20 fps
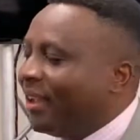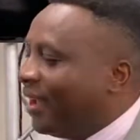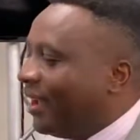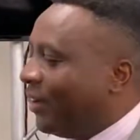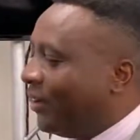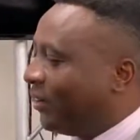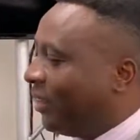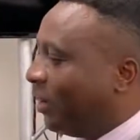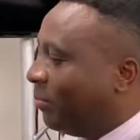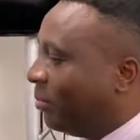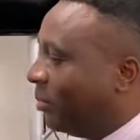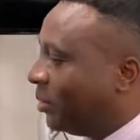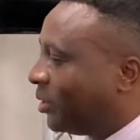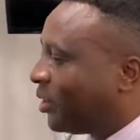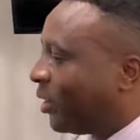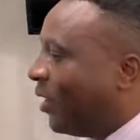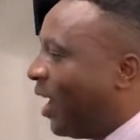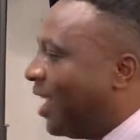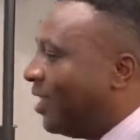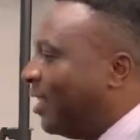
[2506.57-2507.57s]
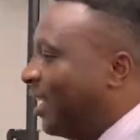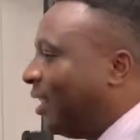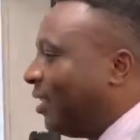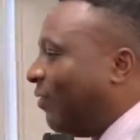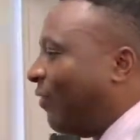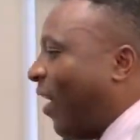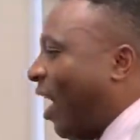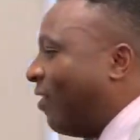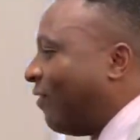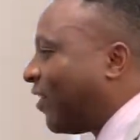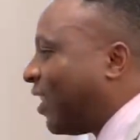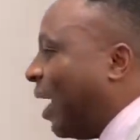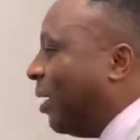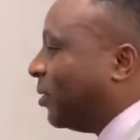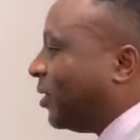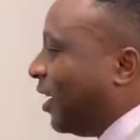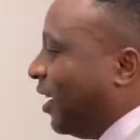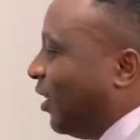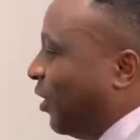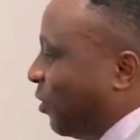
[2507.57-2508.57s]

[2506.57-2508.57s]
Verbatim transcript: Elder I need 5,000.